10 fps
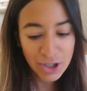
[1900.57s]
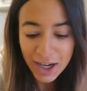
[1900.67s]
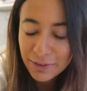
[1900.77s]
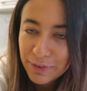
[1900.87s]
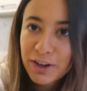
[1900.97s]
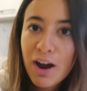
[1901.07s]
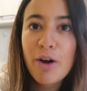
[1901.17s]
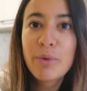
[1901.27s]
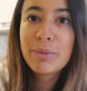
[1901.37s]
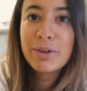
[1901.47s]
Trying to figure
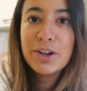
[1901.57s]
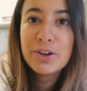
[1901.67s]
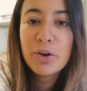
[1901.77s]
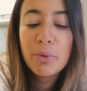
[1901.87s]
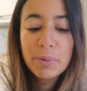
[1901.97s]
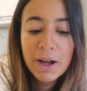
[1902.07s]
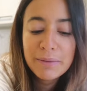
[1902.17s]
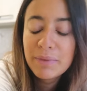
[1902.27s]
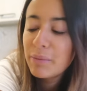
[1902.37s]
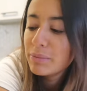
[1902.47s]
out what I'm gonna do,
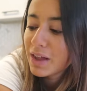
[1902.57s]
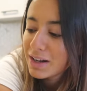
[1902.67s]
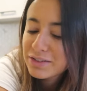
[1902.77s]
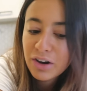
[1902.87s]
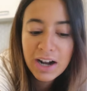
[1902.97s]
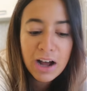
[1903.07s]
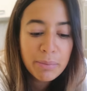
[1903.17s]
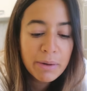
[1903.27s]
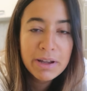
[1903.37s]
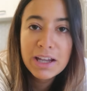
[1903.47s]
but I'm gonna start out
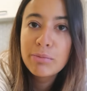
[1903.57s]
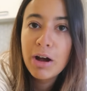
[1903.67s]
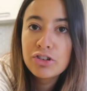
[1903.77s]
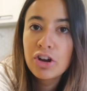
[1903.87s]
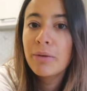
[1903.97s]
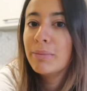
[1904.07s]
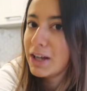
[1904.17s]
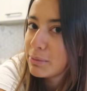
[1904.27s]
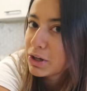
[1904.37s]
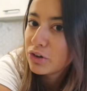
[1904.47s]
by making a matcha,
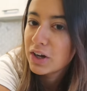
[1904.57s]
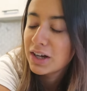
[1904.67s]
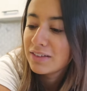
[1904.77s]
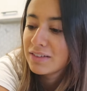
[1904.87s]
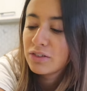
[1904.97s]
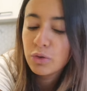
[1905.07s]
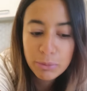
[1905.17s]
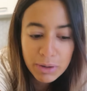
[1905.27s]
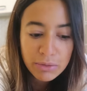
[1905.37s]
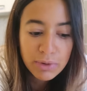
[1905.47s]
making my greens,
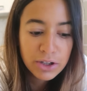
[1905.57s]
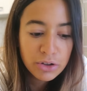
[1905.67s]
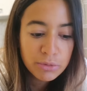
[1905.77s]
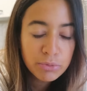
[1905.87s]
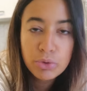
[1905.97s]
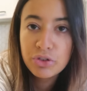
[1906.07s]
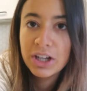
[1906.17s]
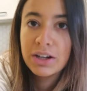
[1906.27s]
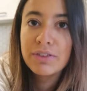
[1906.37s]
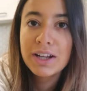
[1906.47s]
doing my regular
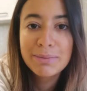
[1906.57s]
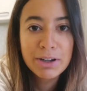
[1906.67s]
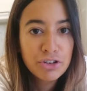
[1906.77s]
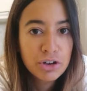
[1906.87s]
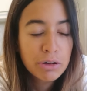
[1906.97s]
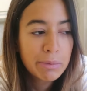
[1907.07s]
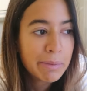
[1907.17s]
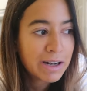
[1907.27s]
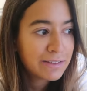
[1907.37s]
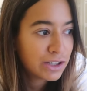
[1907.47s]
routine of like my journaling, my
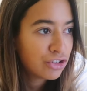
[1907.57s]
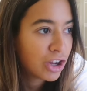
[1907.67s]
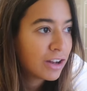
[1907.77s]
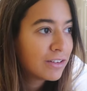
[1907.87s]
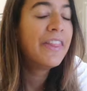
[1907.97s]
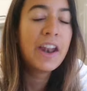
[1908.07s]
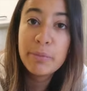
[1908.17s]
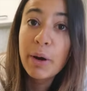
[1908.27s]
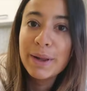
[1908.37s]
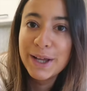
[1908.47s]
meditation, and then
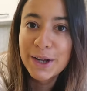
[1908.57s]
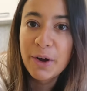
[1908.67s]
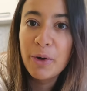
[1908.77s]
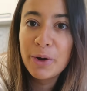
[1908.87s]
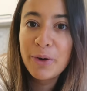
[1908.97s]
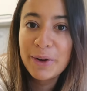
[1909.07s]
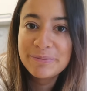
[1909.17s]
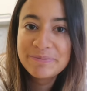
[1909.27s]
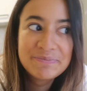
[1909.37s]
I'm probably gonna go on a run.